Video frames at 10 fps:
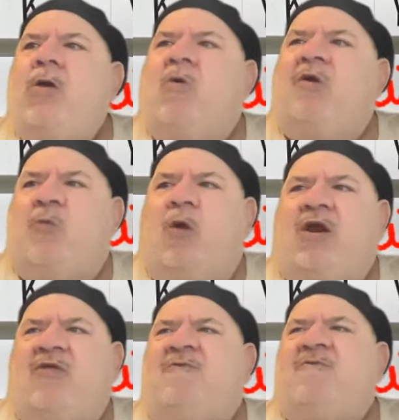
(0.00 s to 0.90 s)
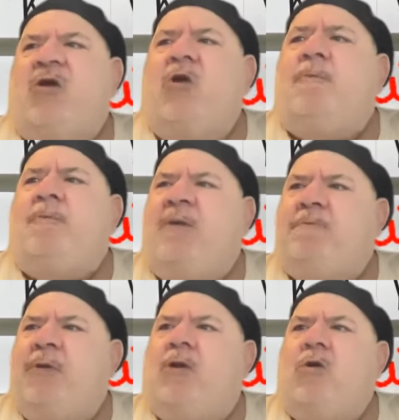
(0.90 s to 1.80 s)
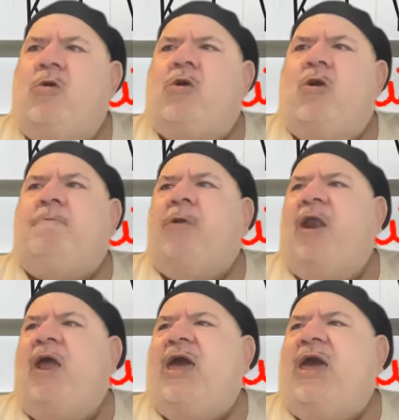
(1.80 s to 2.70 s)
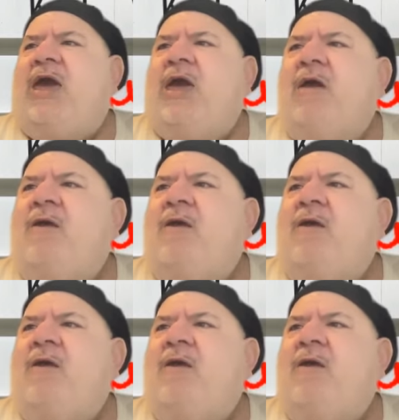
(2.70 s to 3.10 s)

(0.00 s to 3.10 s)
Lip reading: was one of the few people who could play